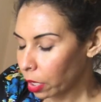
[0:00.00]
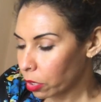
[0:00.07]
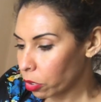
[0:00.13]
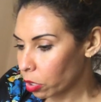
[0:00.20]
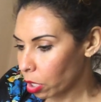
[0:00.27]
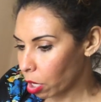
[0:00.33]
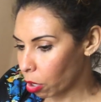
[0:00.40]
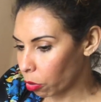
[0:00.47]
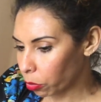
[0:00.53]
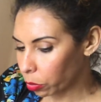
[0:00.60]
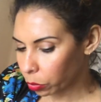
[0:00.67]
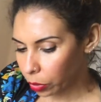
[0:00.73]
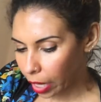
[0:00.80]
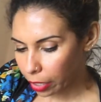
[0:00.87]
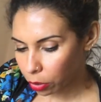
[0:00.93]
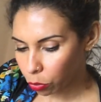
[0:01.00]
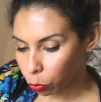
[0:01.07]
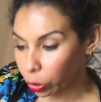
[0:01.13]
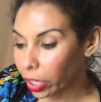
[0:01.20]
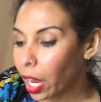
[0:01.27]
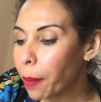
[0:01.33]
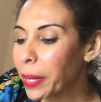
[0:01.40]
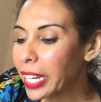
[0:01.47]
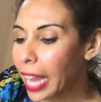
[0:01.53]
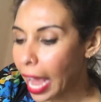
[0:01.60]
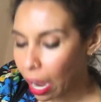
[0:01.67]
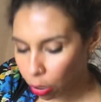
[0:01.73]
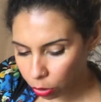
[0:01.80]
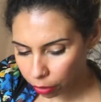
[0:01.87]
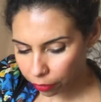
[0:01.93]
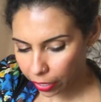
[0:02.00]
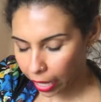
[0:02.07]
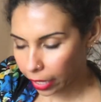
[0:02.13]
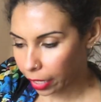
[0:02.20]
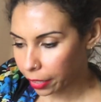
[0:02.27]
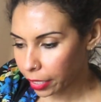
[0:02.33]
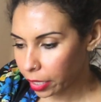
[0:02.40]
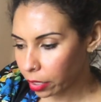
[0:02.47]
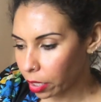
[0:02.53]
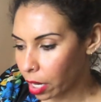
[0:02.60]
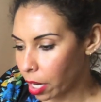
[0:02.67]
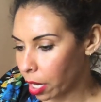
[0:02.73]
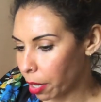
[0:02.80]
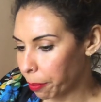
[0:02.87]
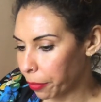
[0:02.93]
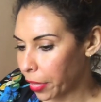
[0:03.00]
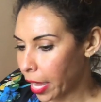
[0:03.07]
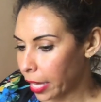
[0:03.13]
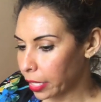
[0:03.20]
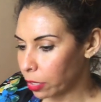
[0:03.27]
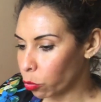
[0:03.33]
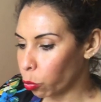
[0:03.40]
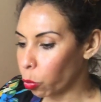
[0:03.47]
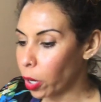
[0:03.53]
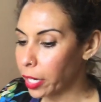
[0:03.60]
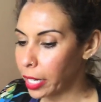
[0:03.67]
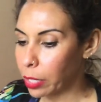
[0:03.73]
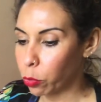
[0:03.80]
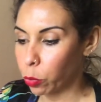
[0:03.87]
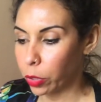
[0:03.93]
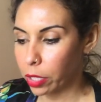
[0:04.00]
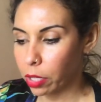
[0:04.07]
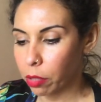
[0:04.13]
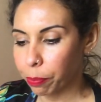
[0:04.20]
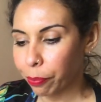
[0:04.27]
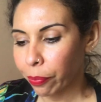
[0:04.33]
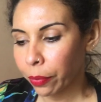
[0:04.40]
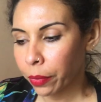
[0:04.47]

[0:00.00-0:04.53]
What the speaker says: So we're coming out of that. I think that is what it was.